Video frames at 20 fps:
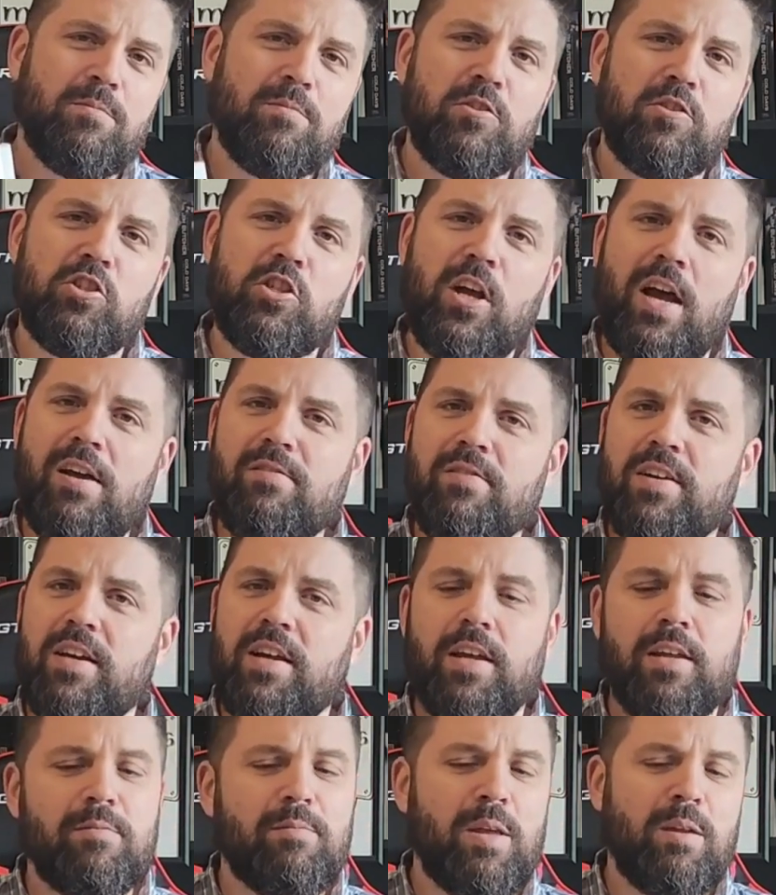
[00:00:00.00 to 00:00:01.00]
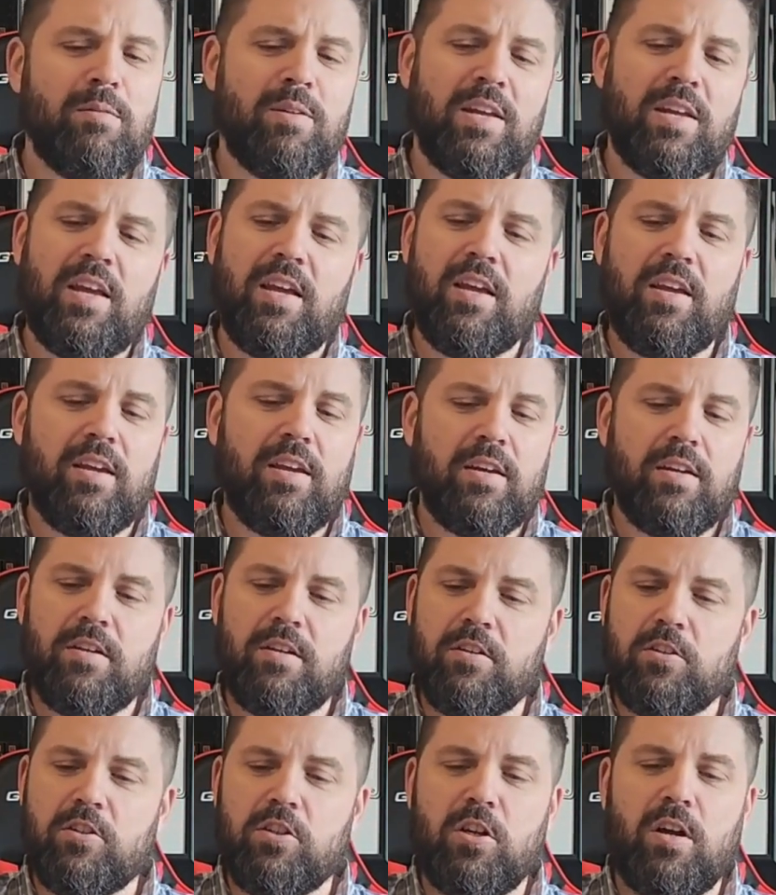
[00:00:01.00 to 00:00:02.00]
Java and maybe a
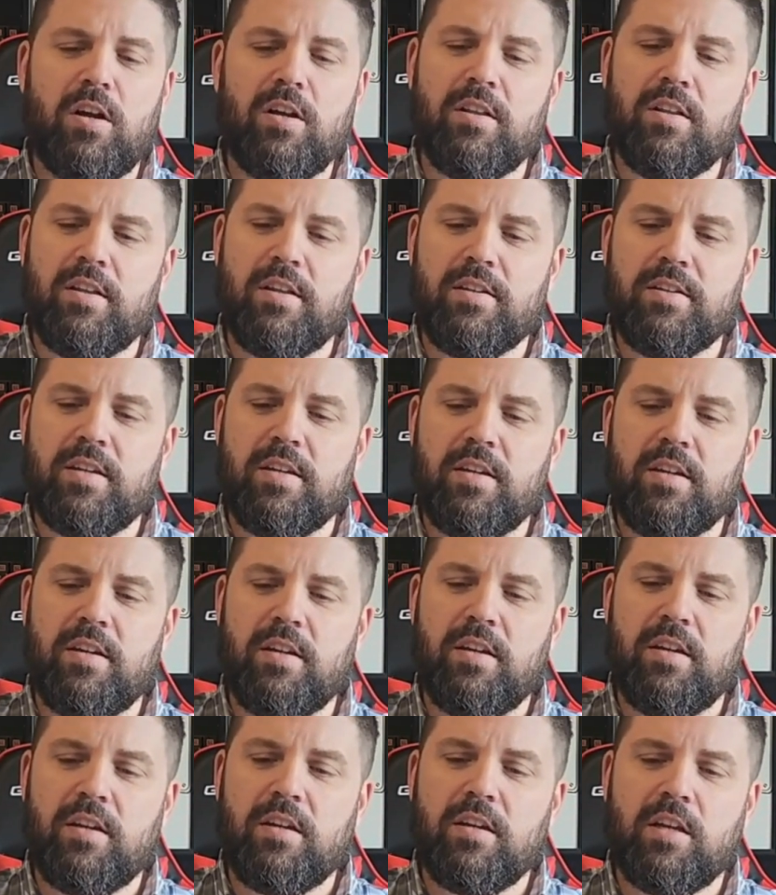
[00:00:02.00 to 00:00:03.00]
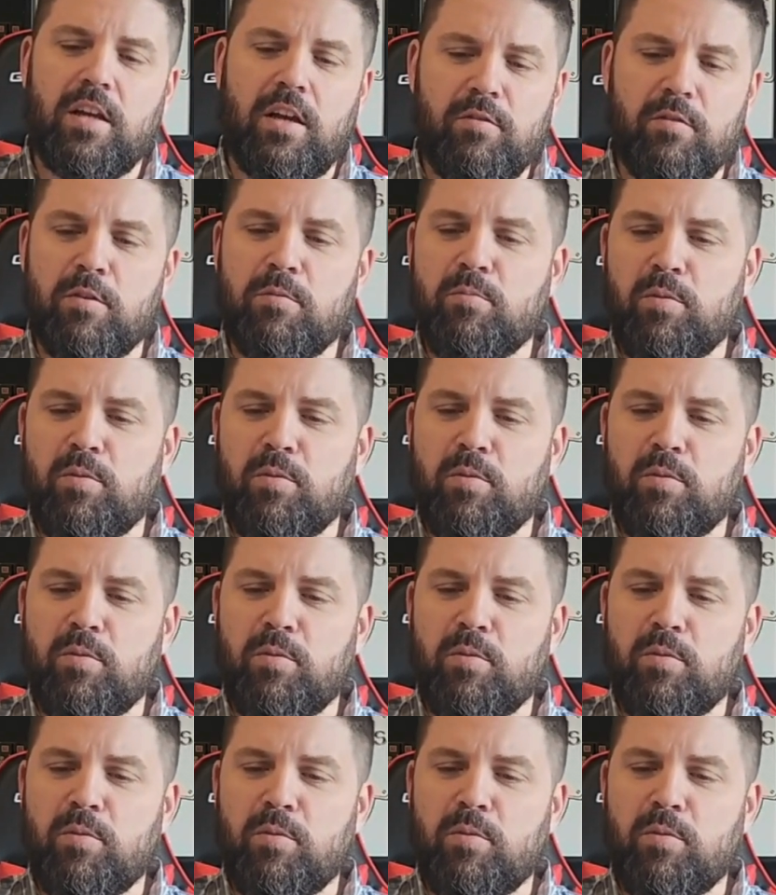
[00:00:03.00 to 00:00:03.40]
chocolate-covered